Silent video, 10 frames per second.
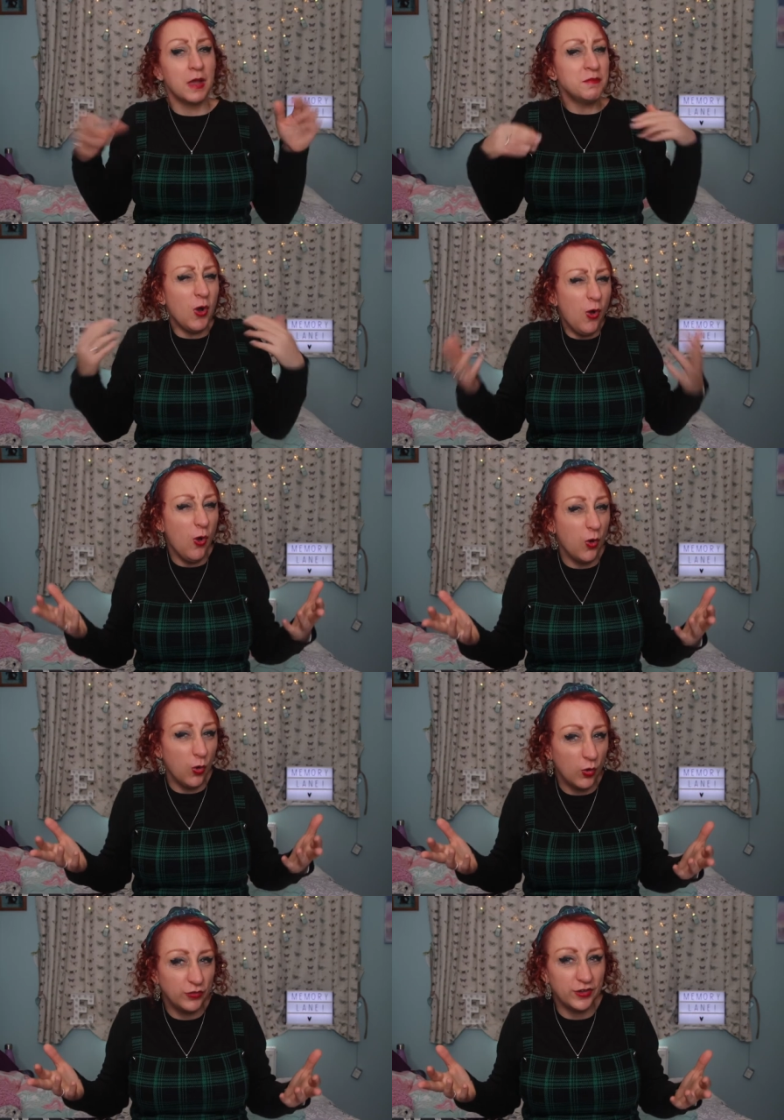I'm not a
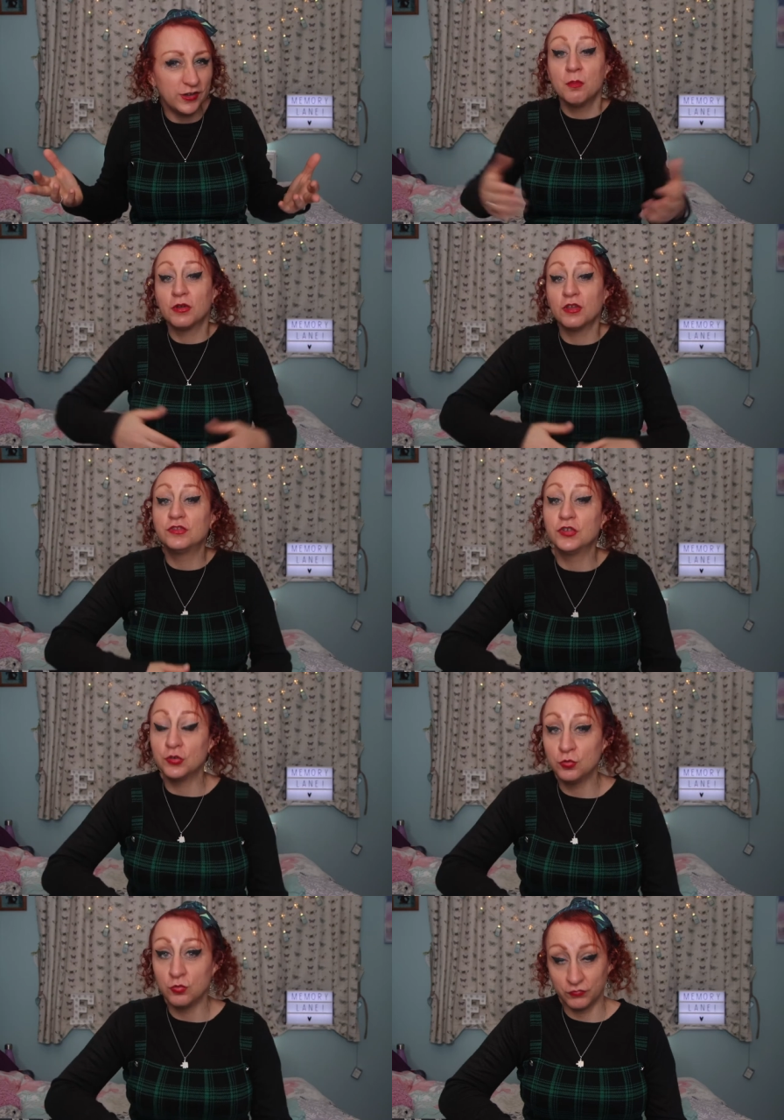hoarder, but I
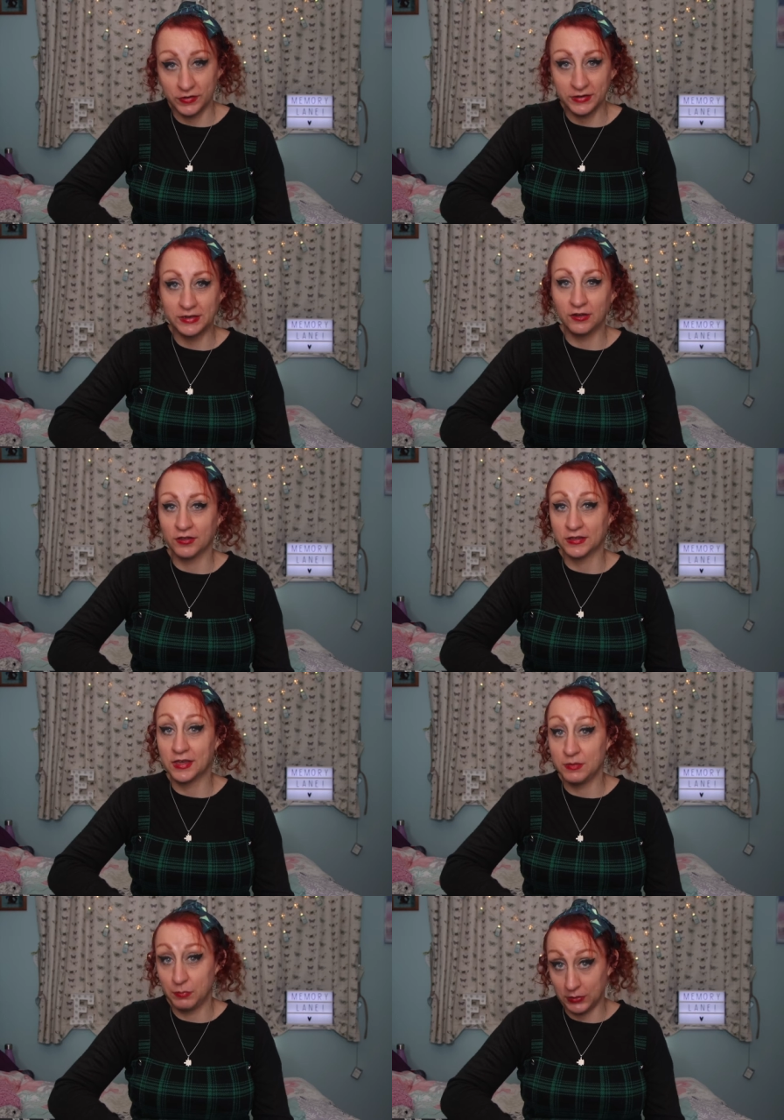do really like
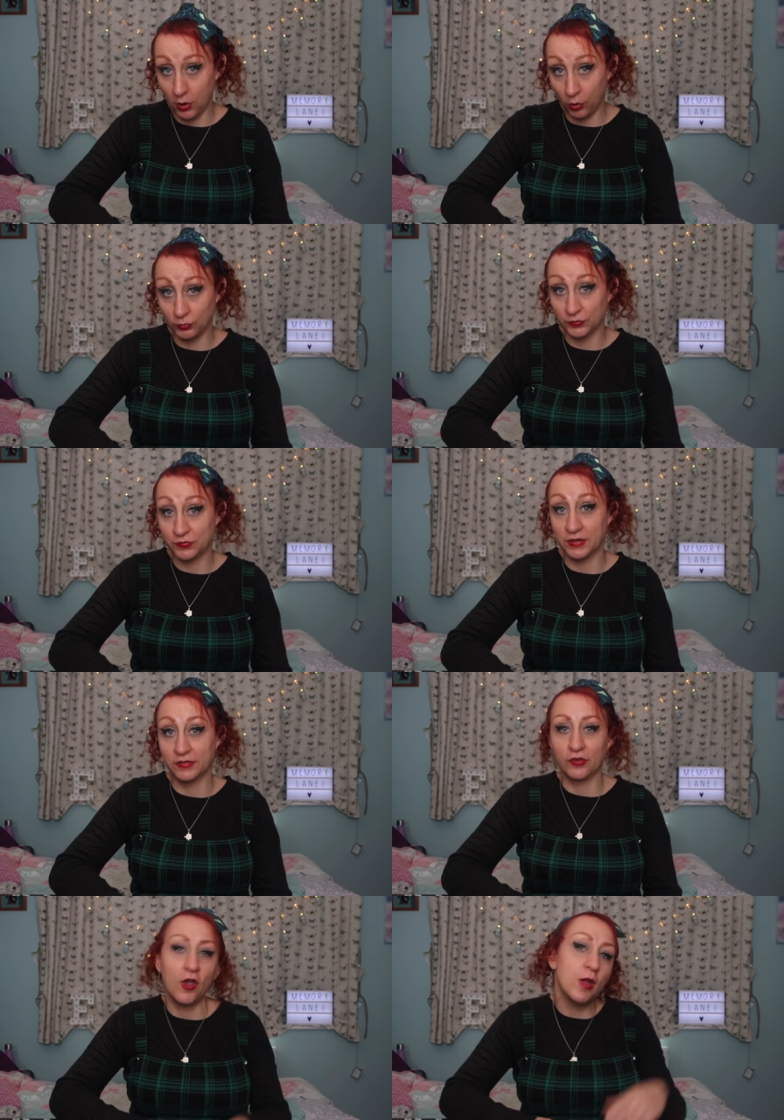keeping hold of
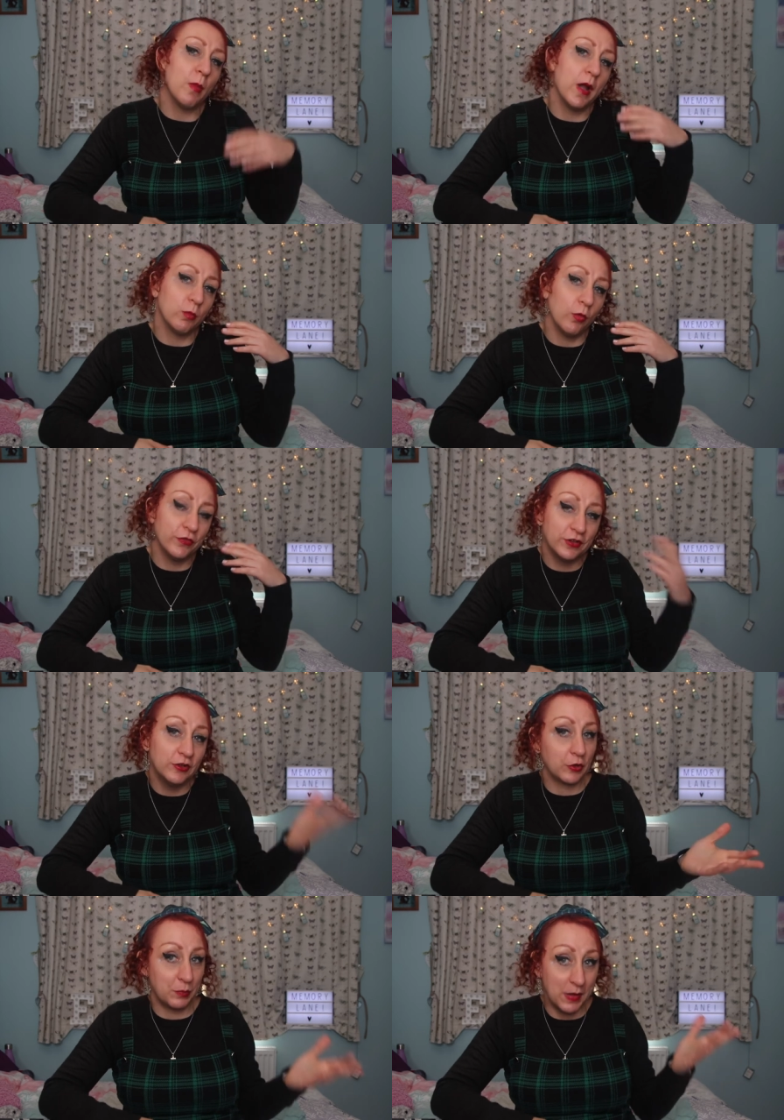things I might want to
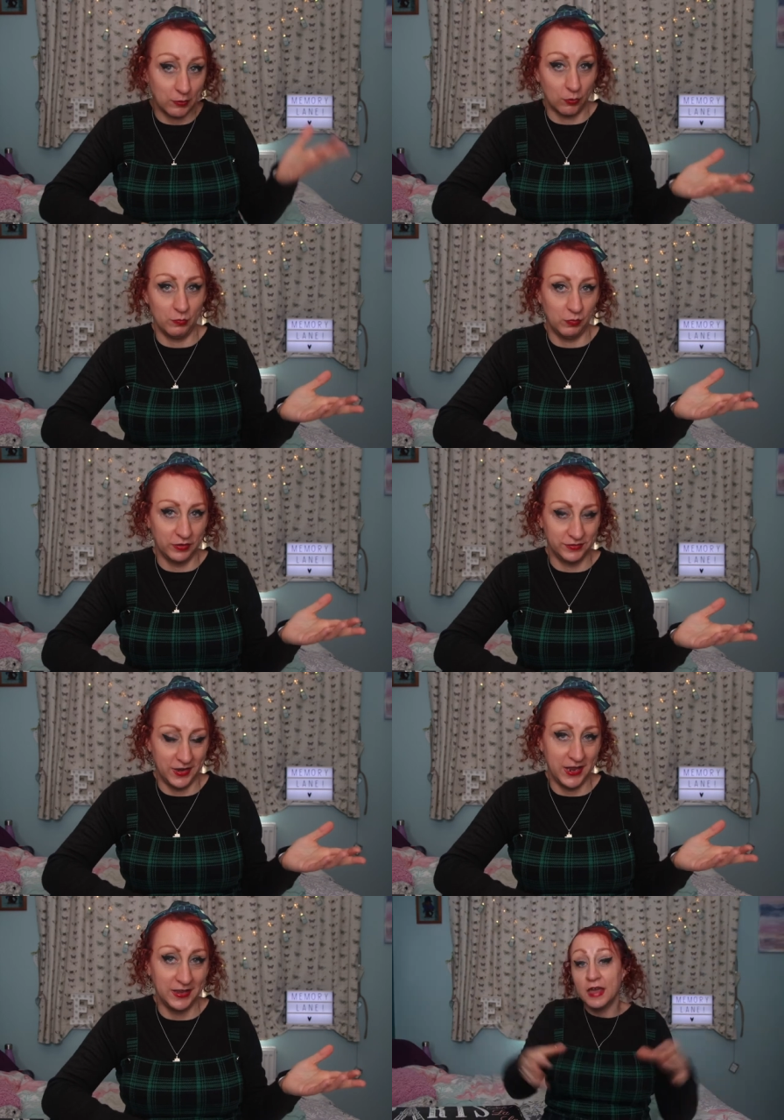look back on one
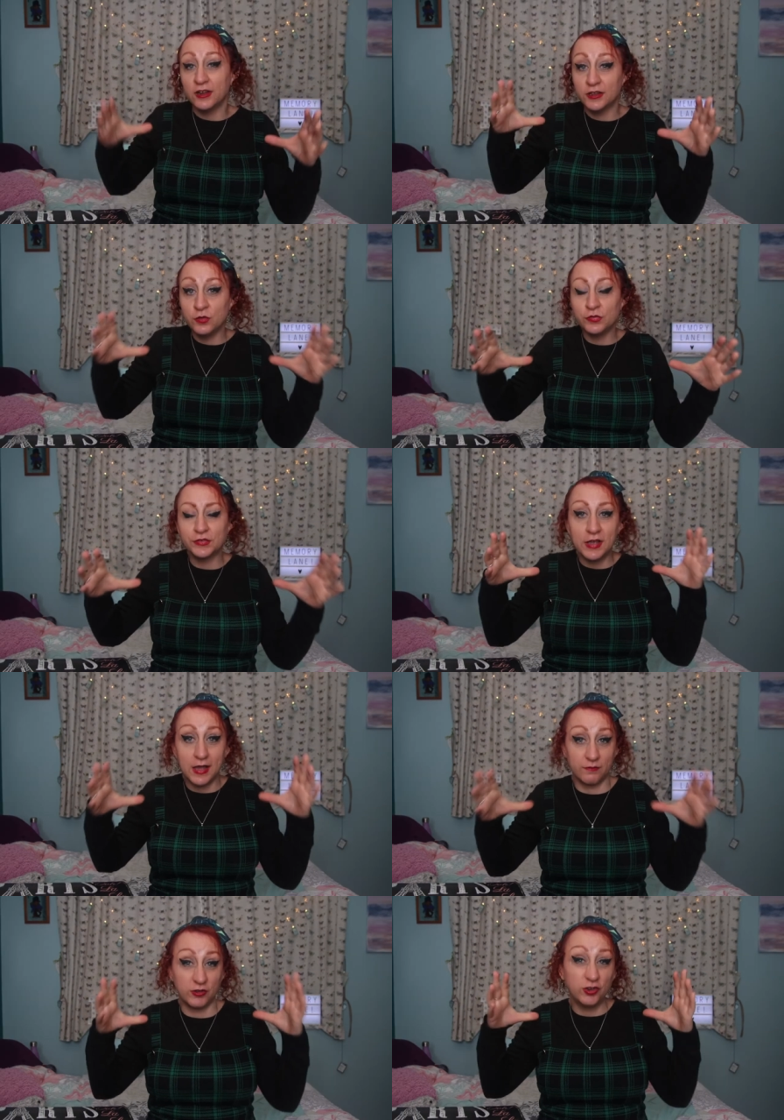day. And I used to
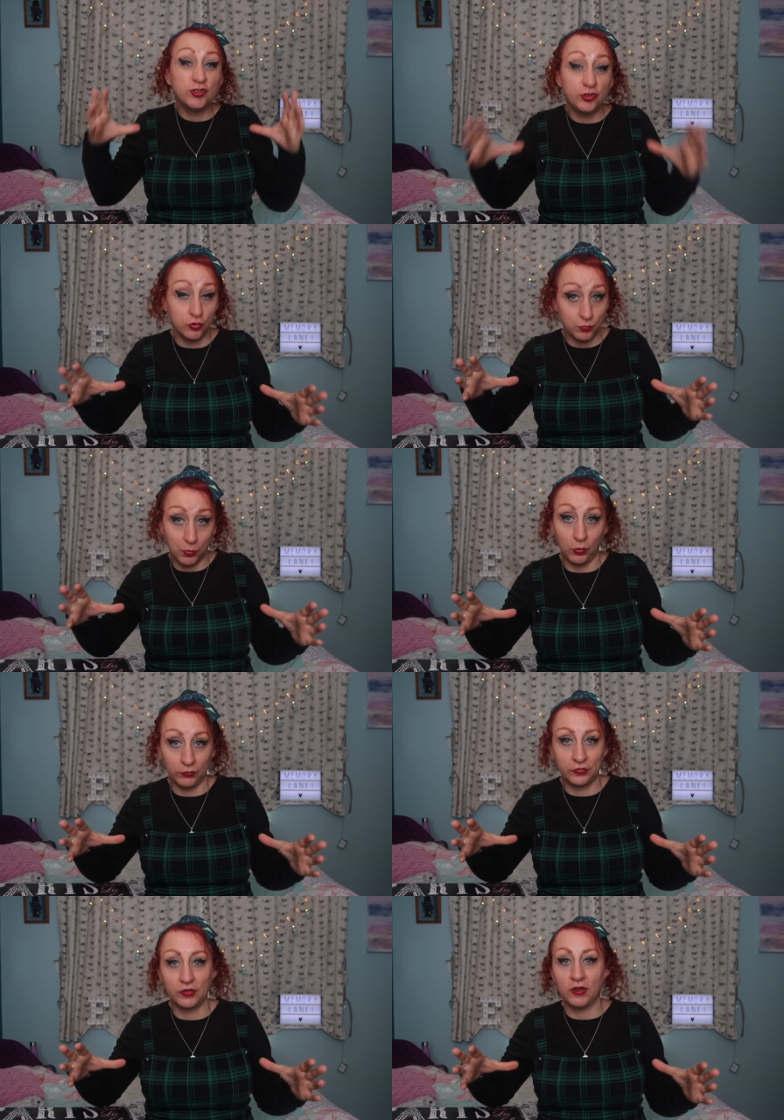have a
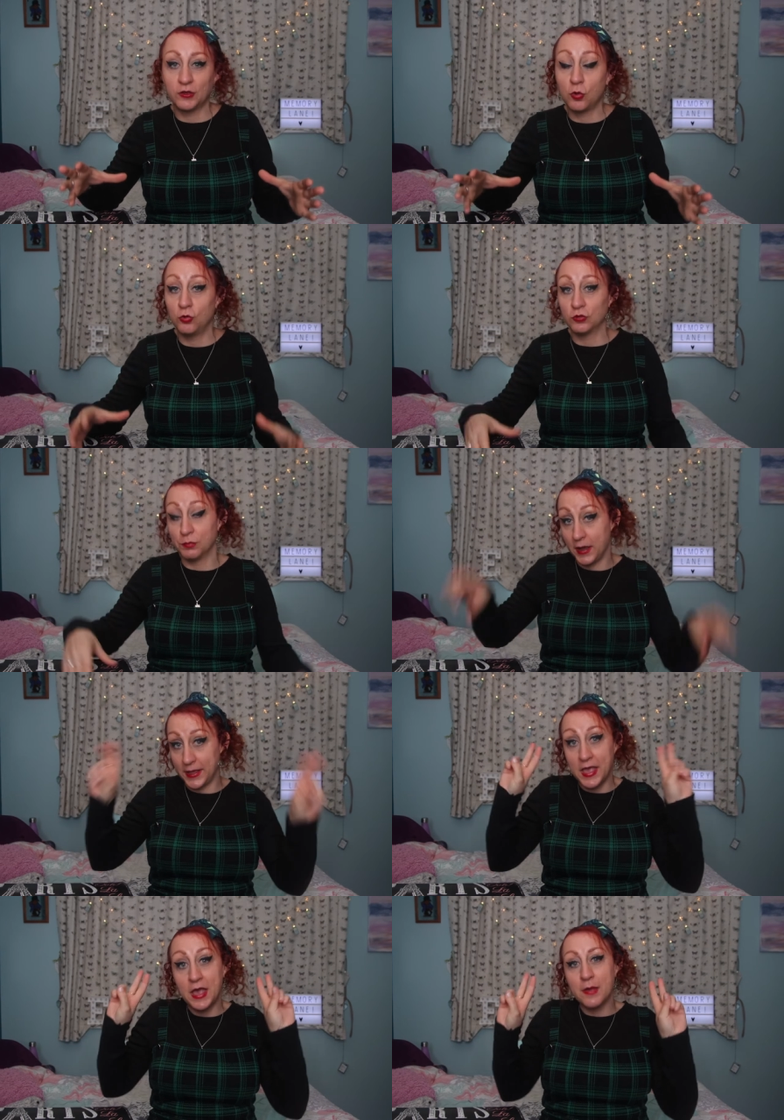shoebox that I called
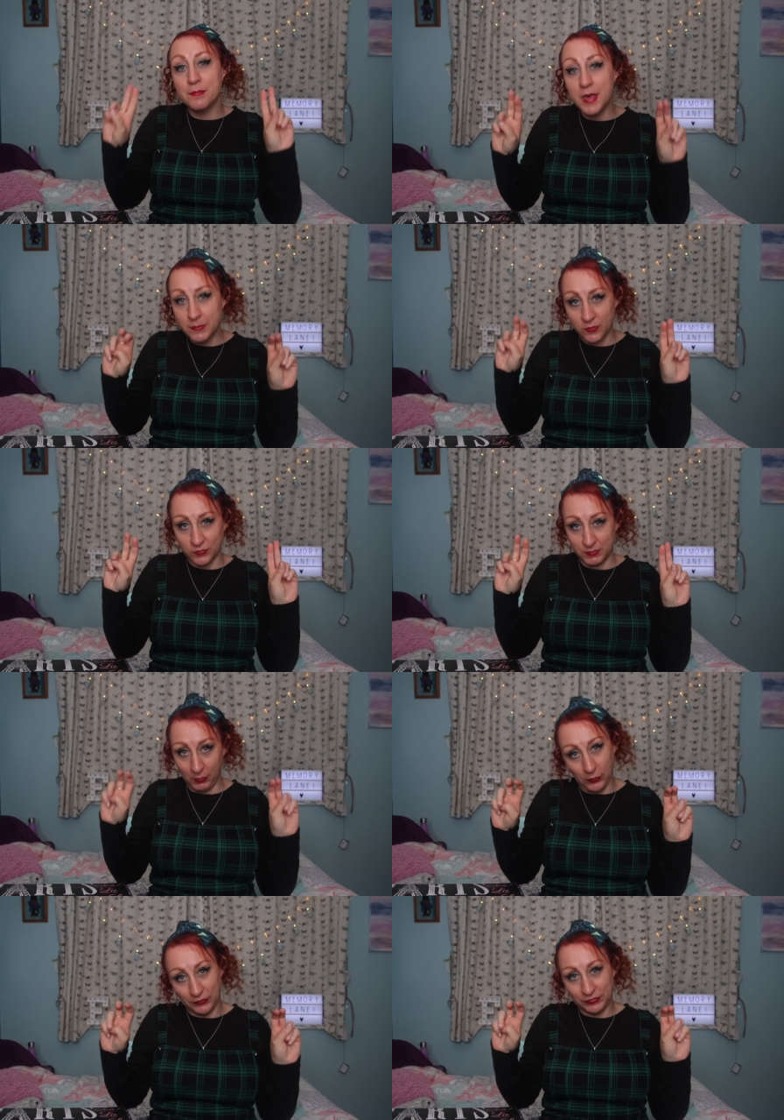my memory
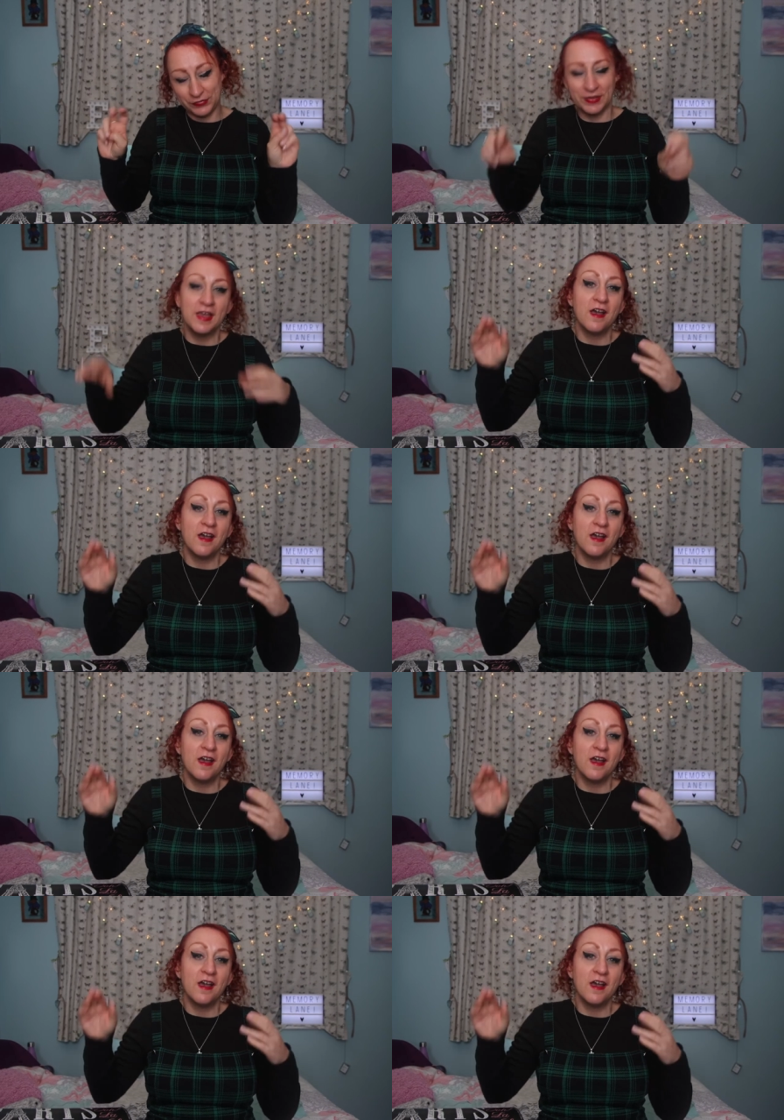box.